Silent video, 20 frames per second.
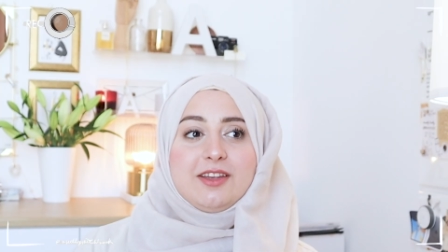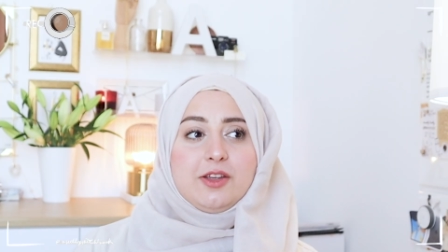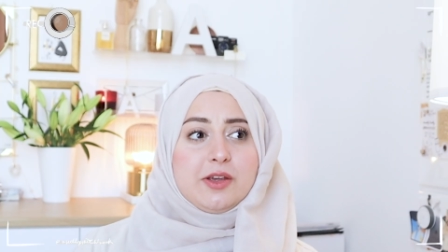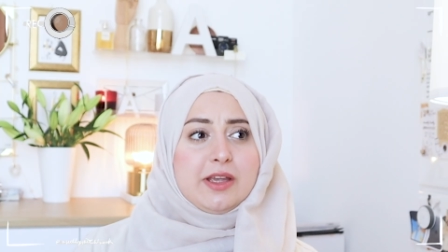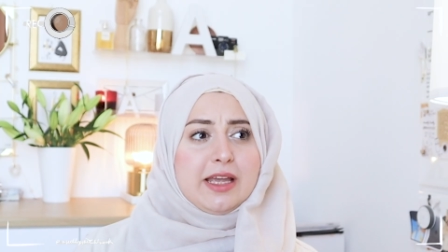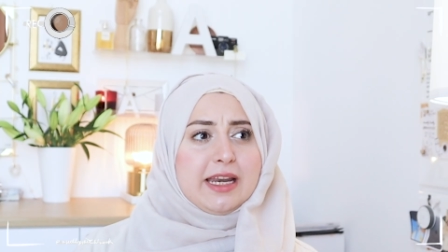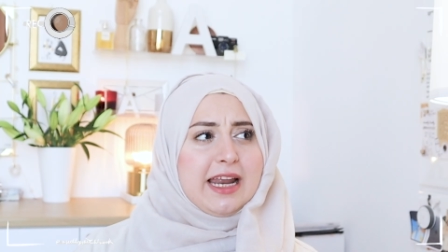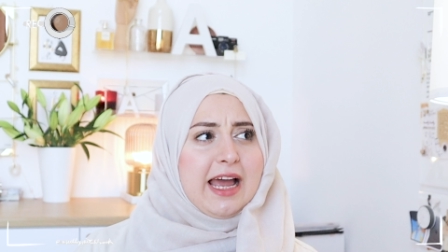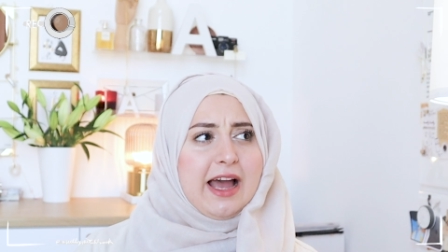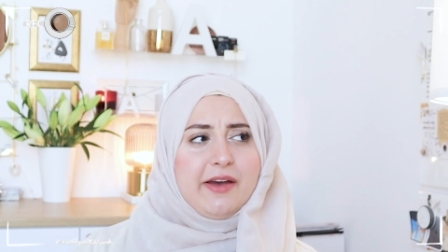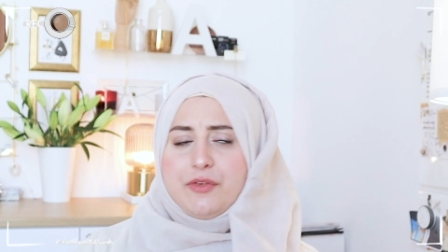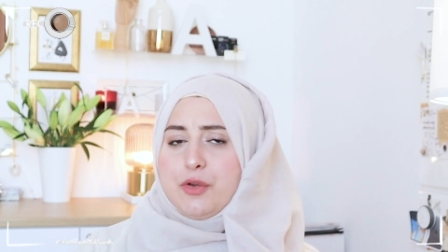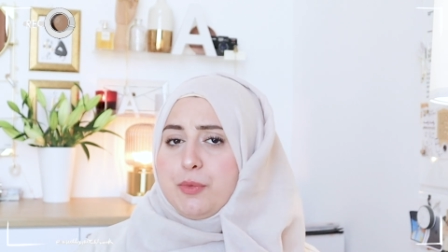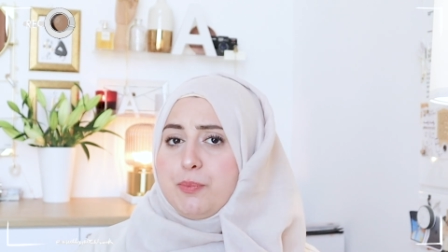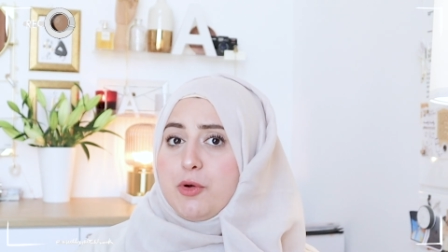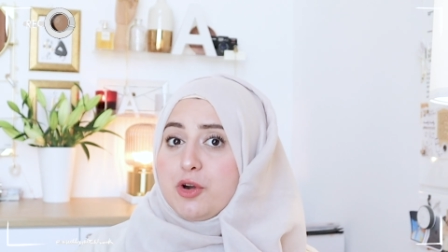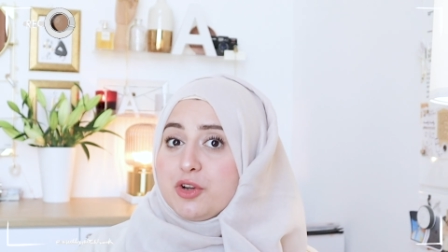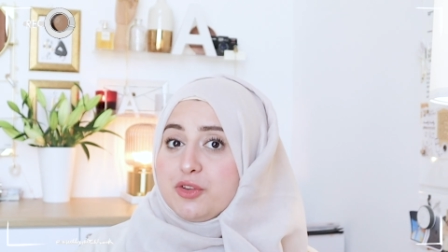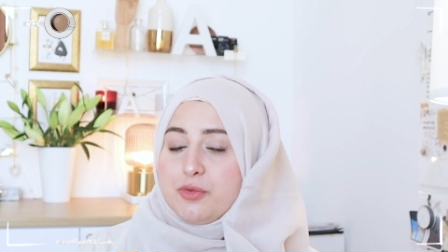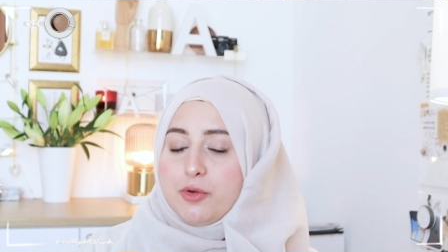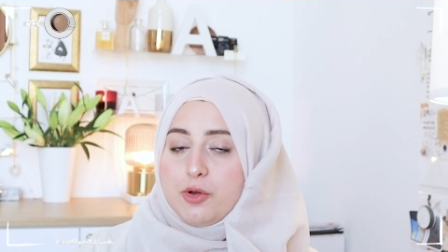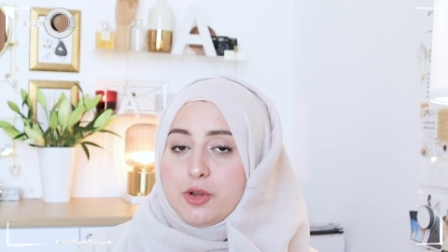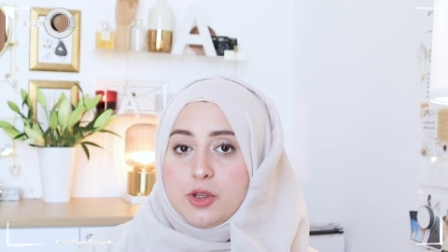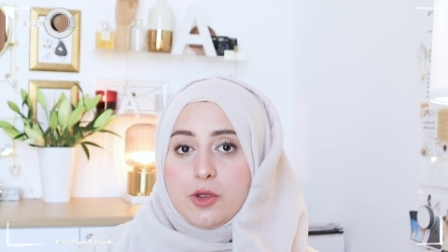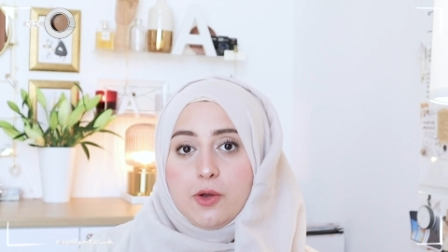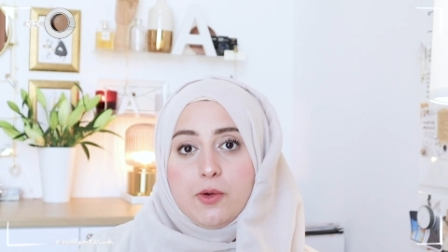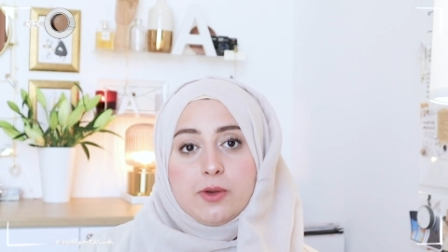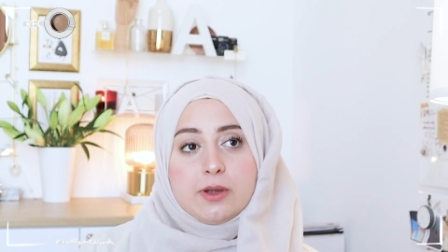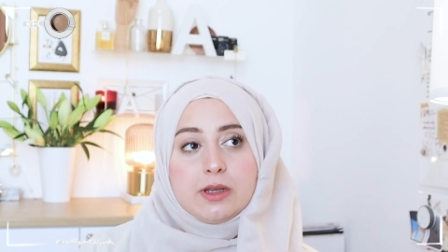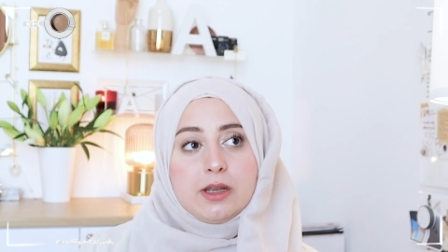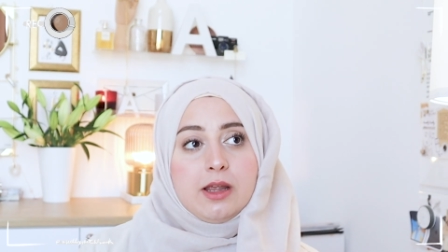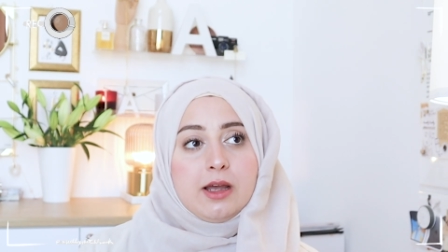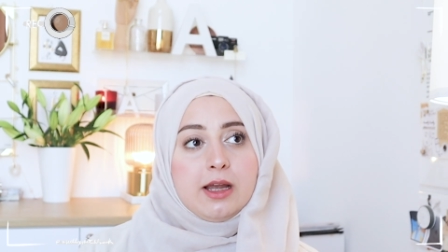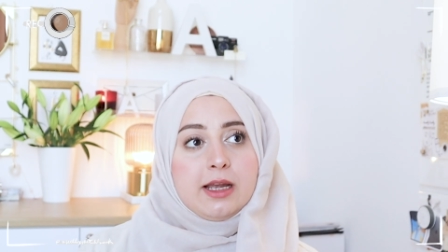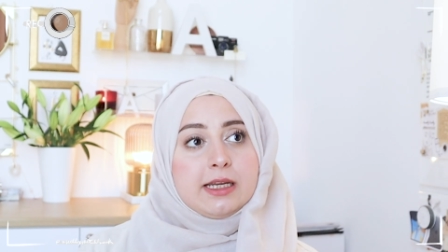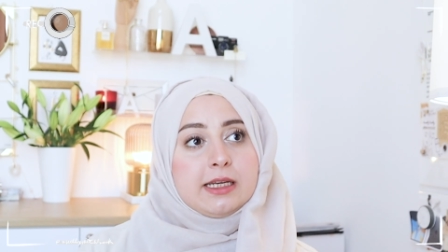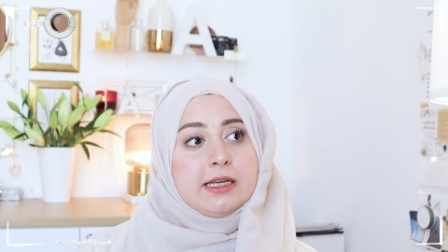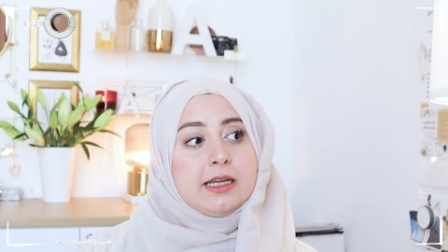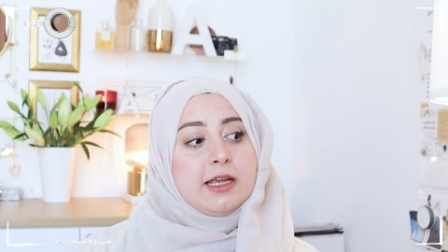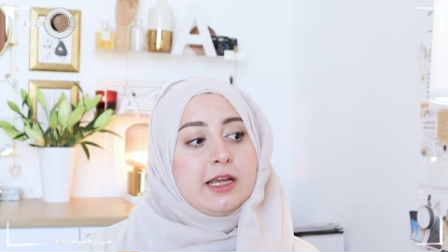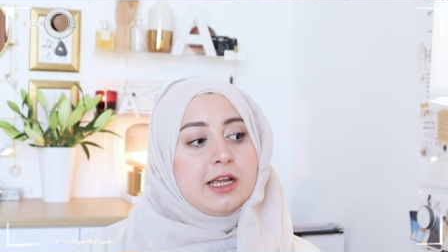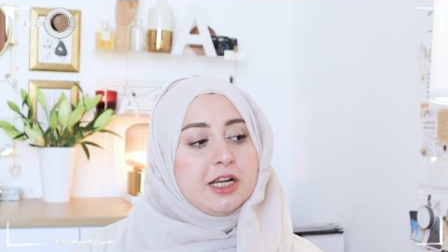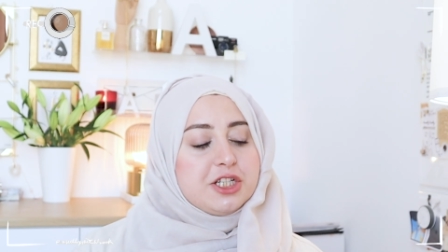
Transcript: you can have your portfolio online.